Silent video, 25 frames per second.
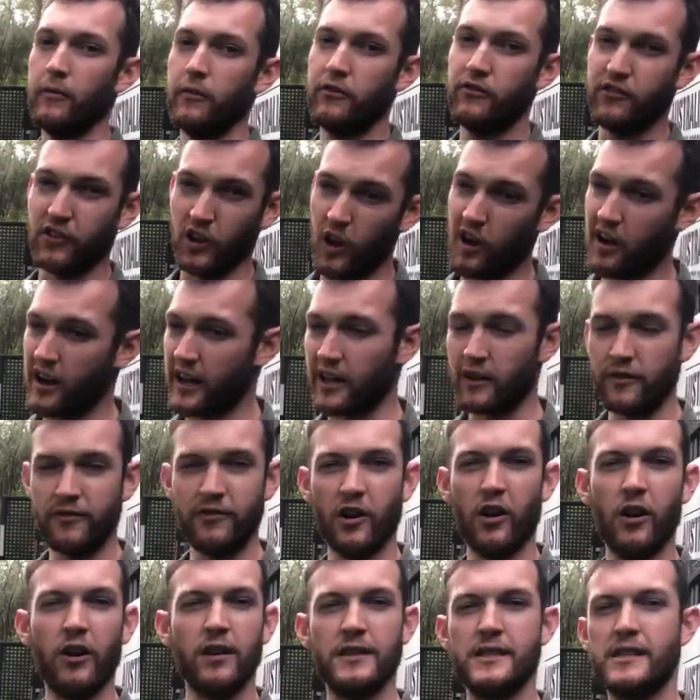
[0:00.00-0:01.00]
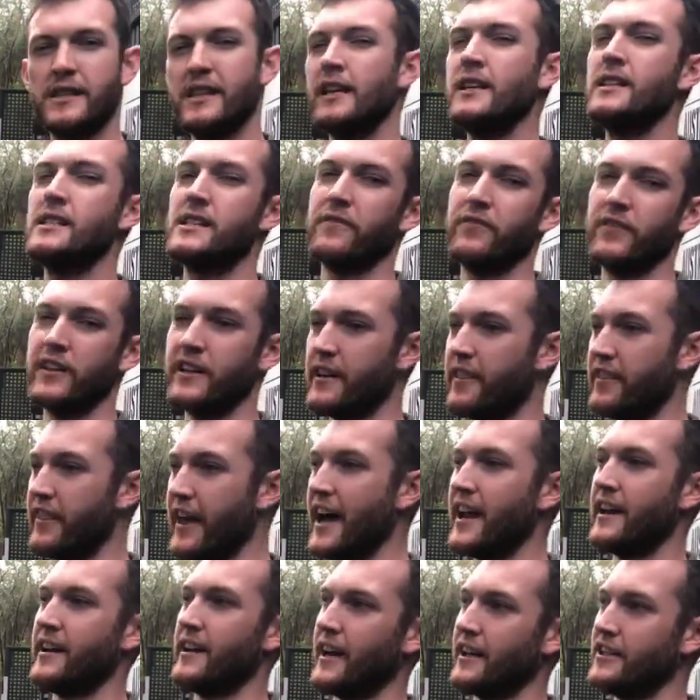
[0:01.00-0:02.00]
flying fox, things of
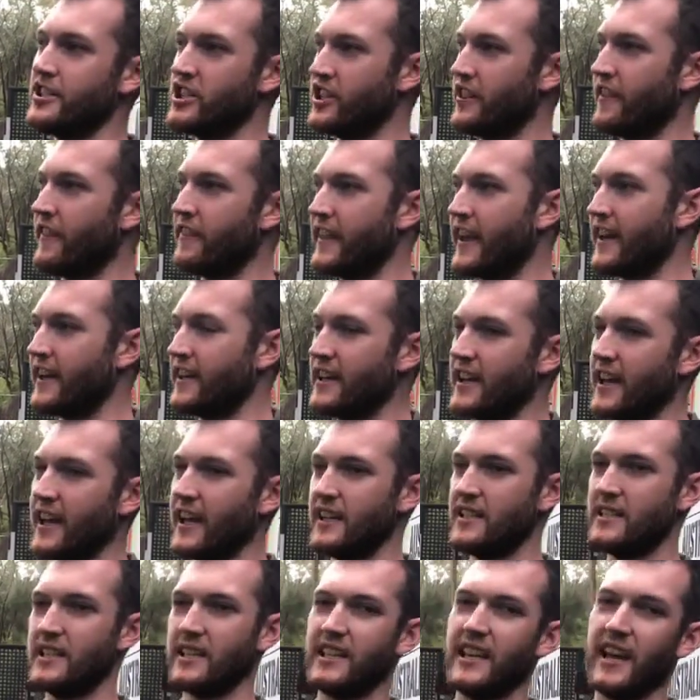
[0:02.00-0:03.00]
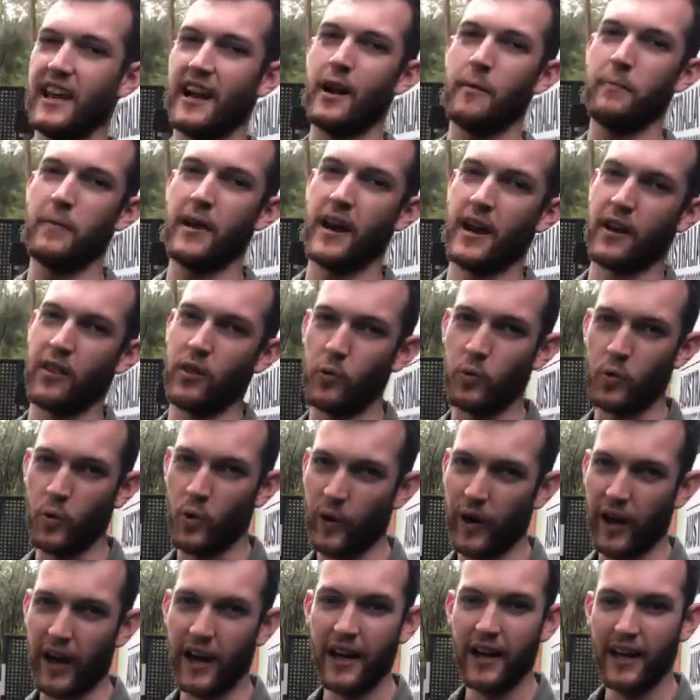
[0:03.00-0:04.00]
that nature that they need to get up out of the
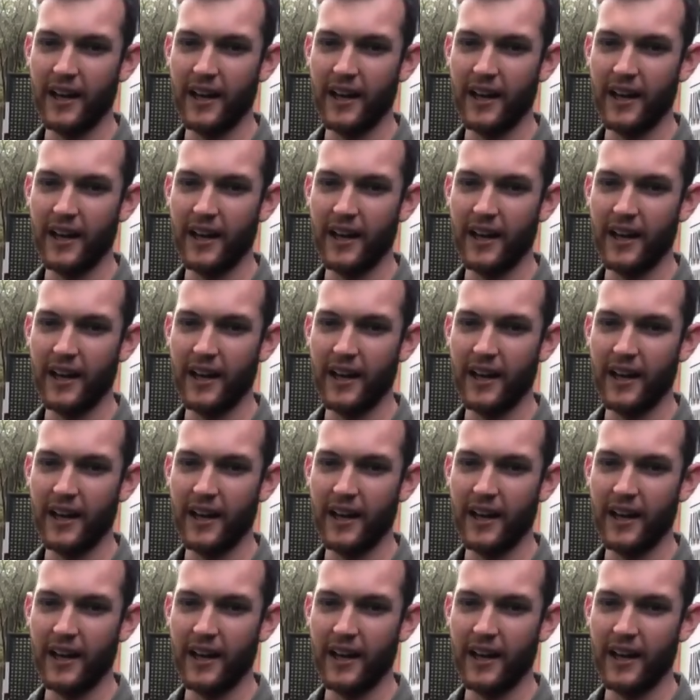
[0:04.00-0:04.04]
water